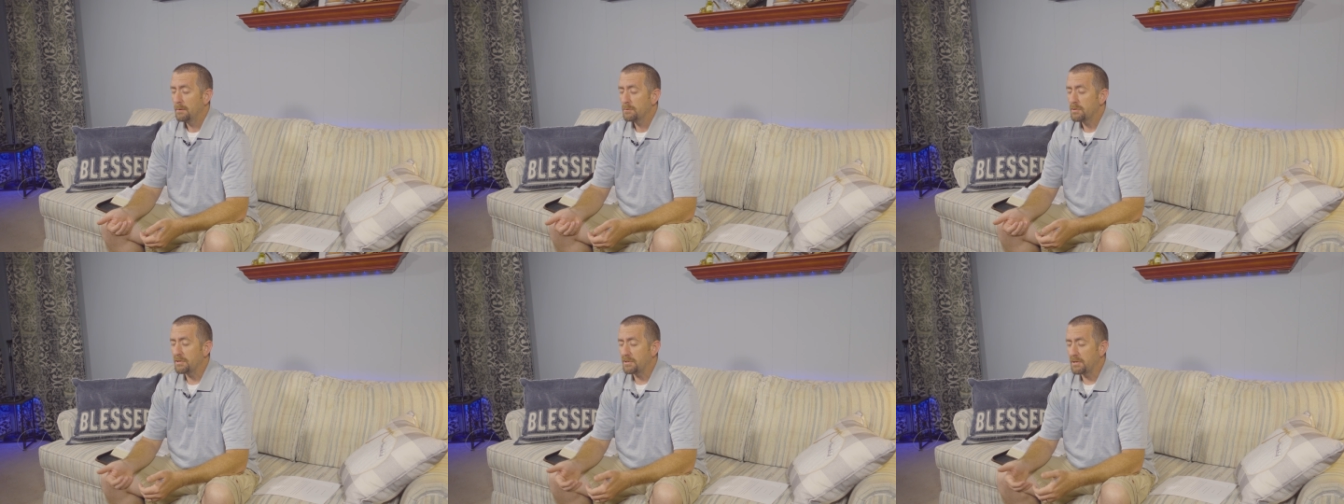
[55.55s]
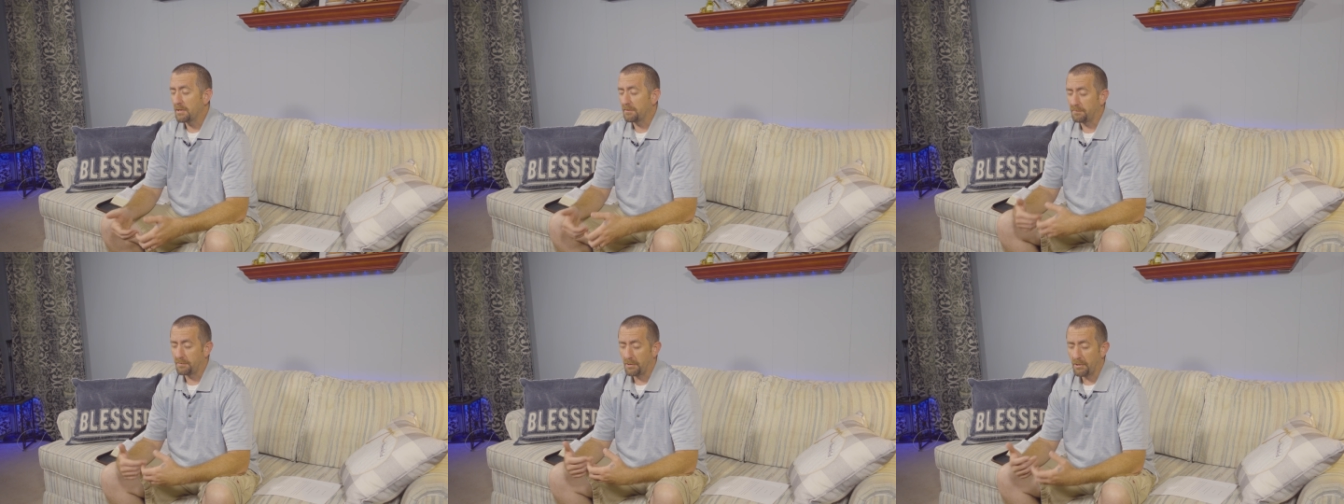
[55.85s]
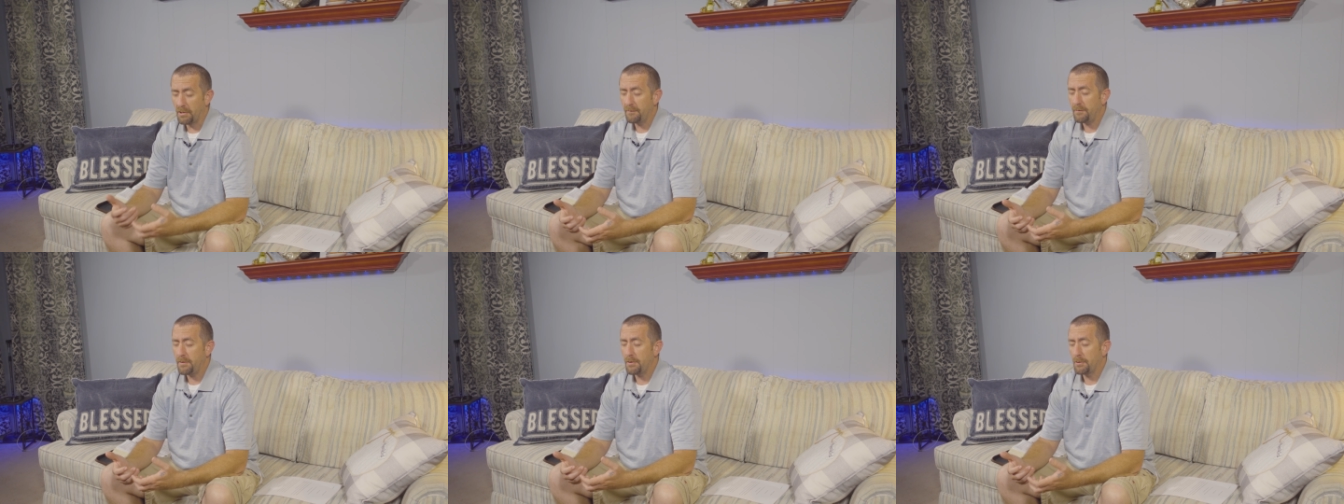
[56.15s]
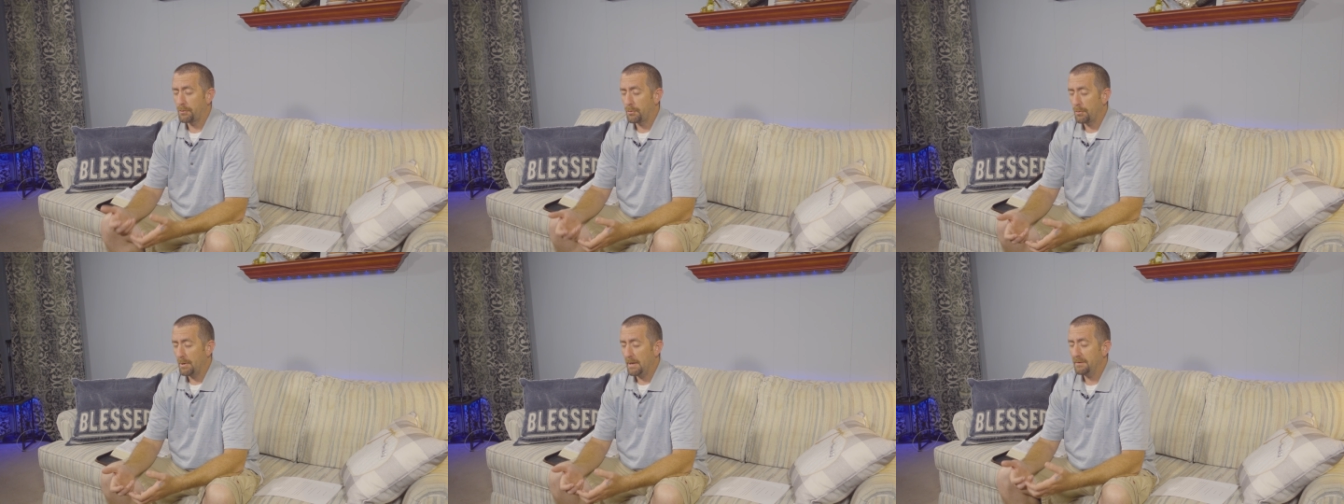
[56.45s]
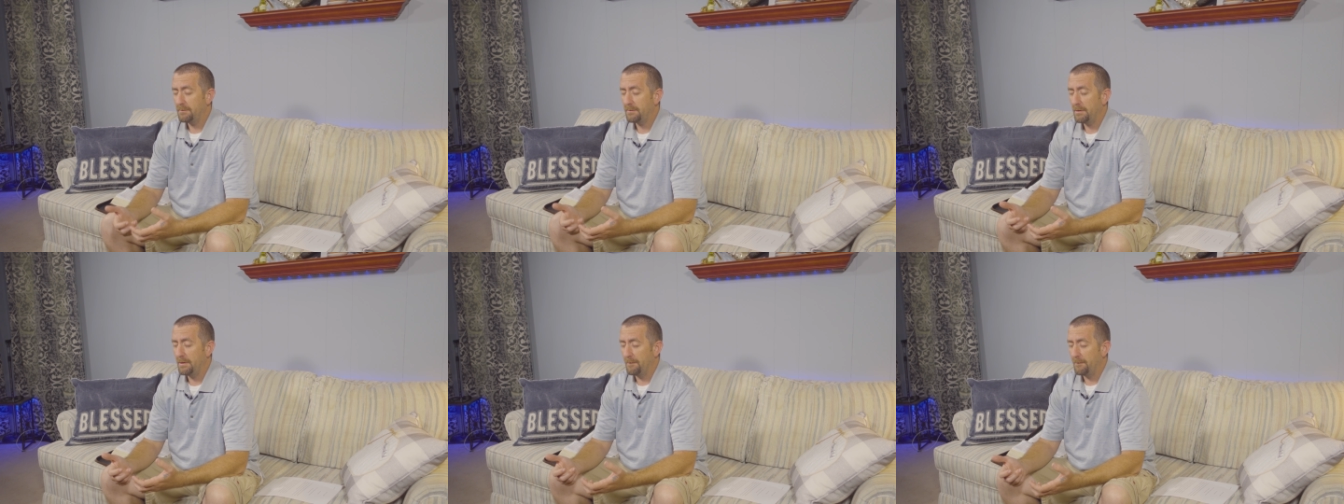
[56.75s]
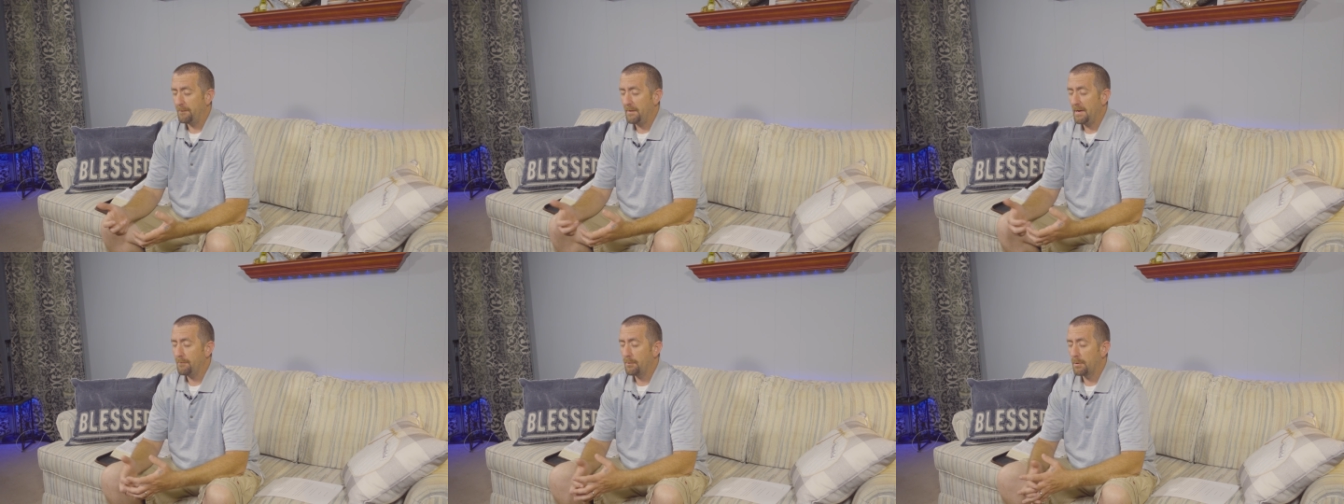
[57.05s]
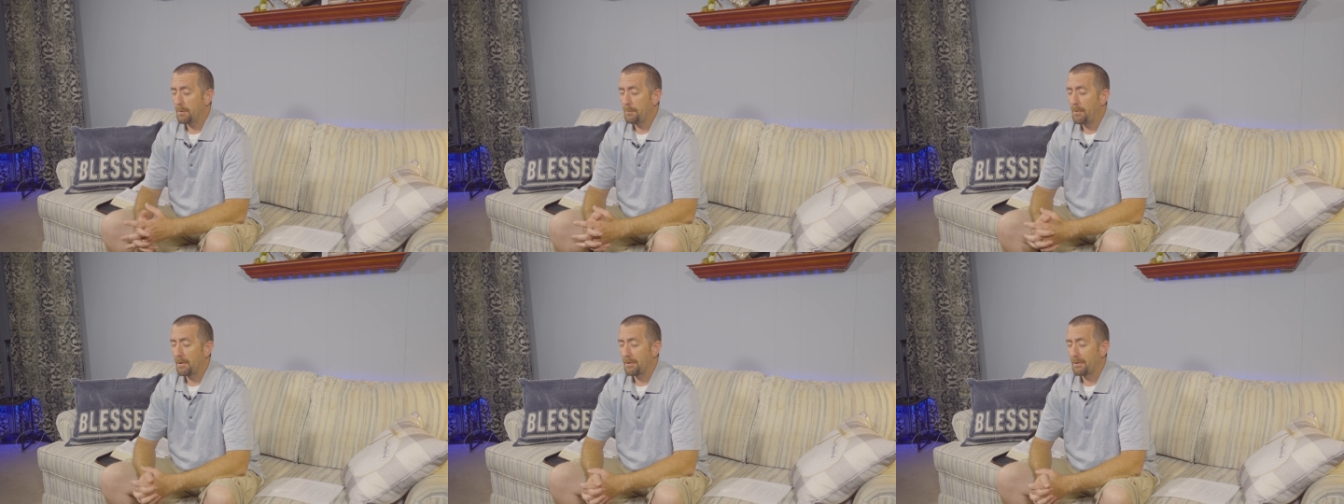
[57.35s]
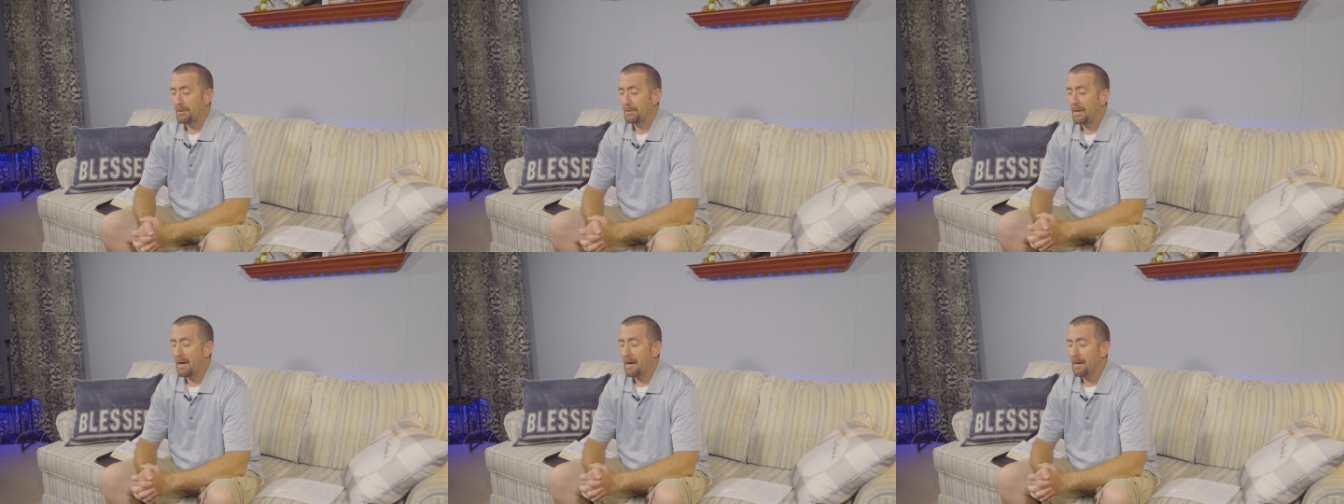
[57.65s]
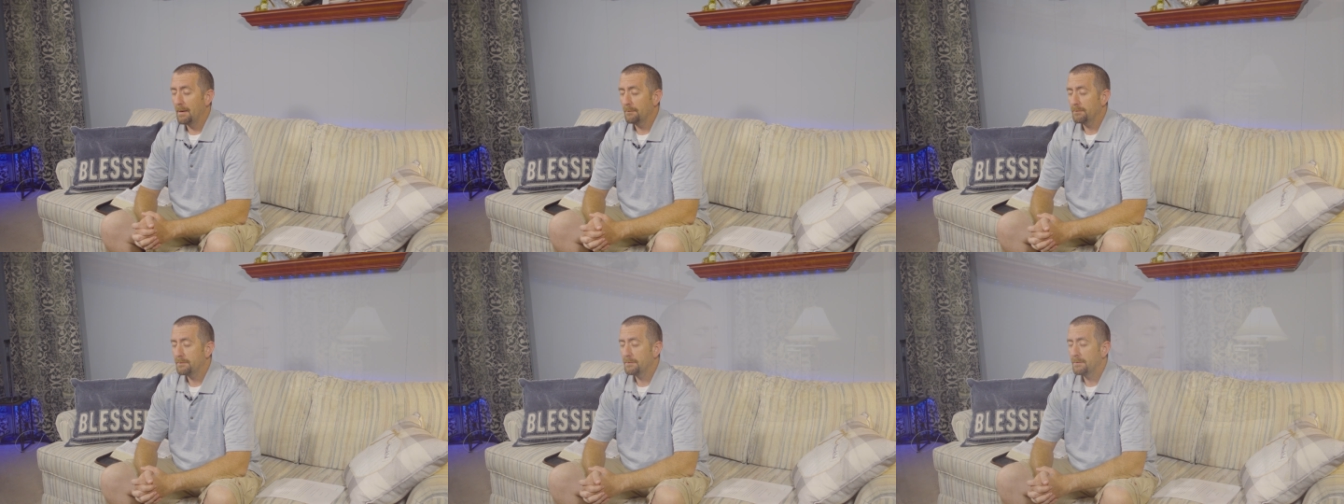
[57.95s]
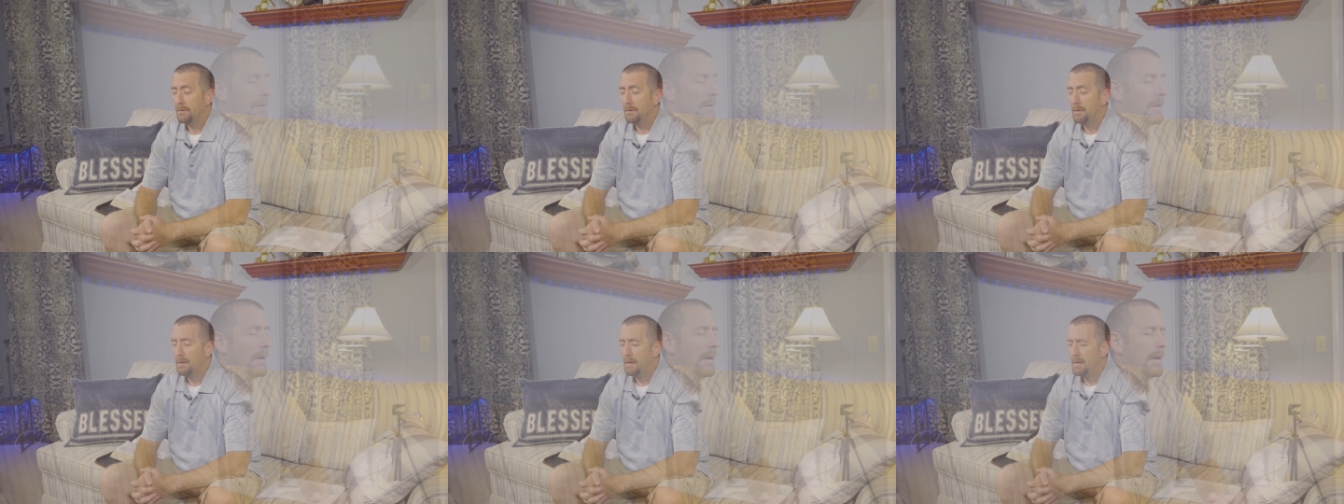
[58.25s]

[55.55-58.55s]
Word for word: to deserve Your grace and favor upon our lives.